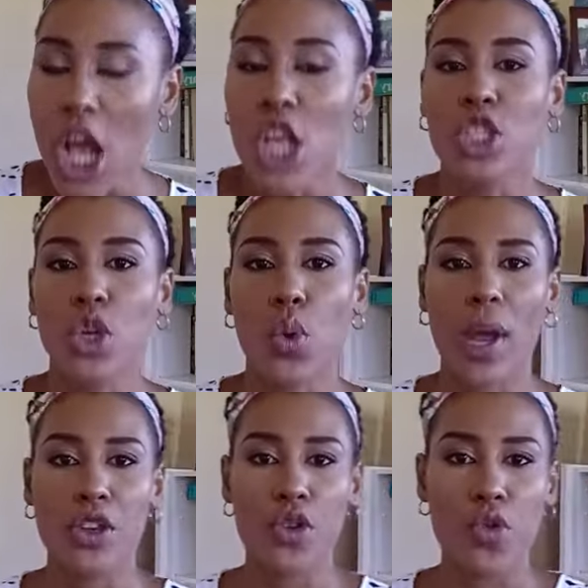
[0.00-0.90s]
So
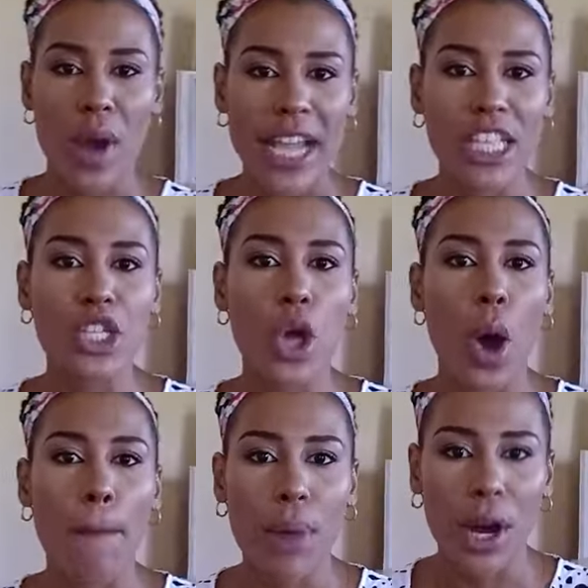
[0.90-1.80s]
when you write
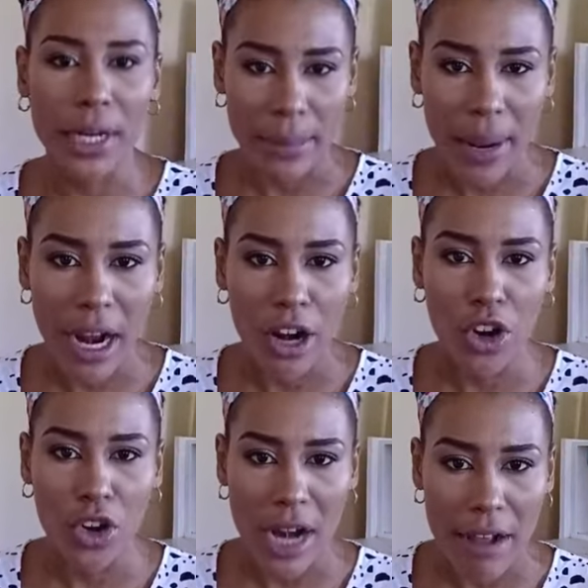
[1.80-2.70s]
your body
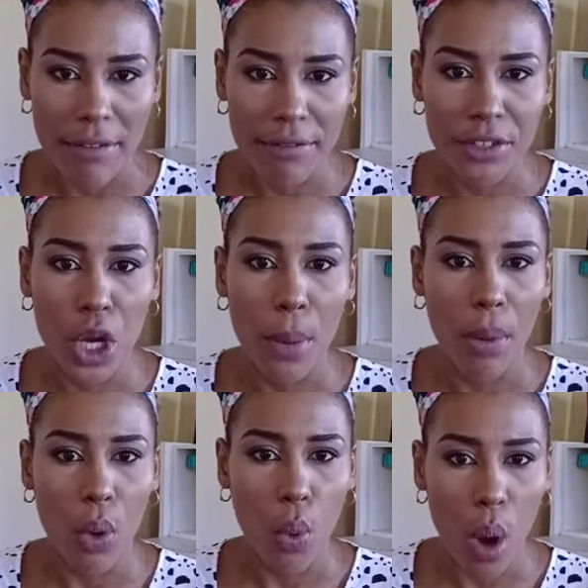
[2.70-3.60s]
paragraph
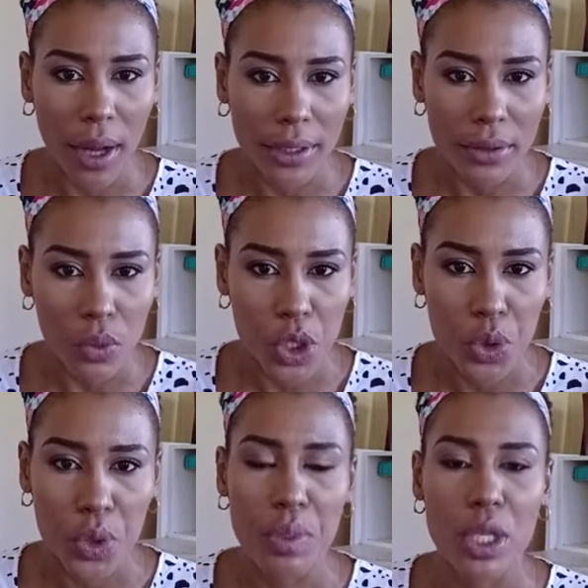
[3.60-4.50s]
number one, which
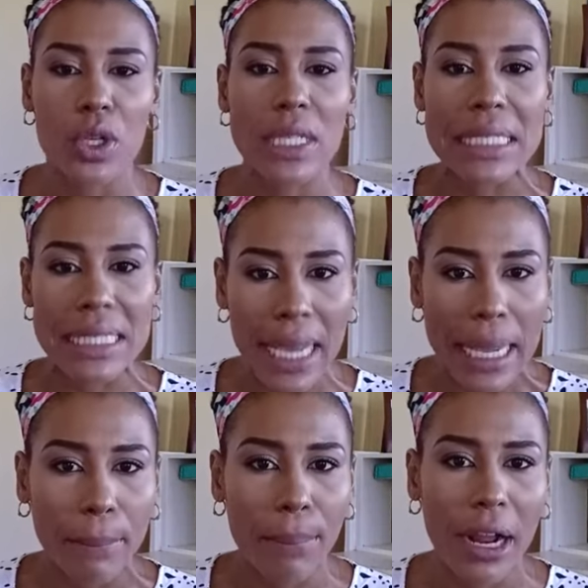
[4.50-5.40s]
would be your
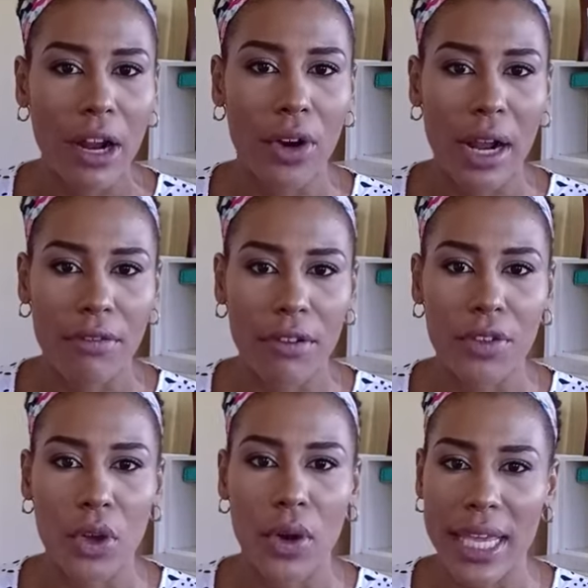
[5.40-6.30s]
second paragraph of
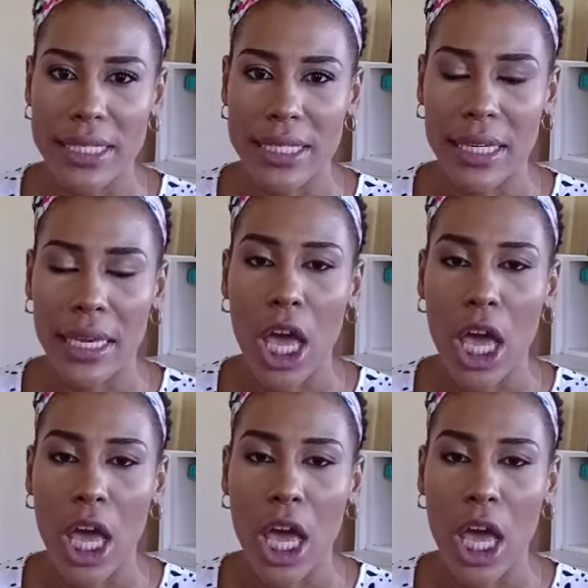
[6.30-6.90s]
your essay,